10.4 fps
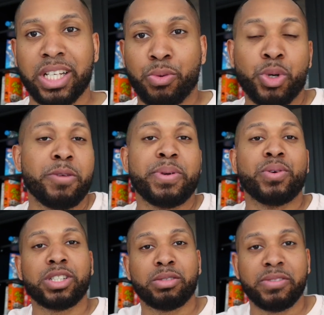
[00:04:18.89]
wouldn't it be
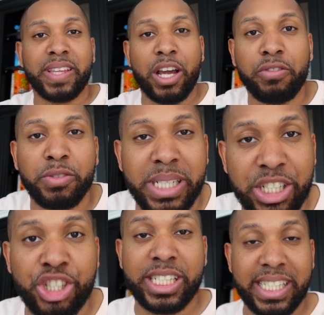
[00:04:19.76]
awesome if they offered me a
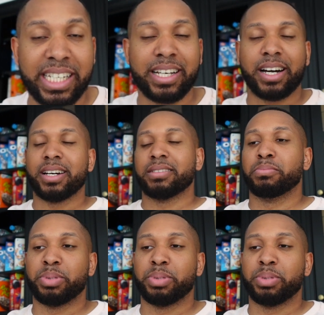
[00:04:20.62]
GT car?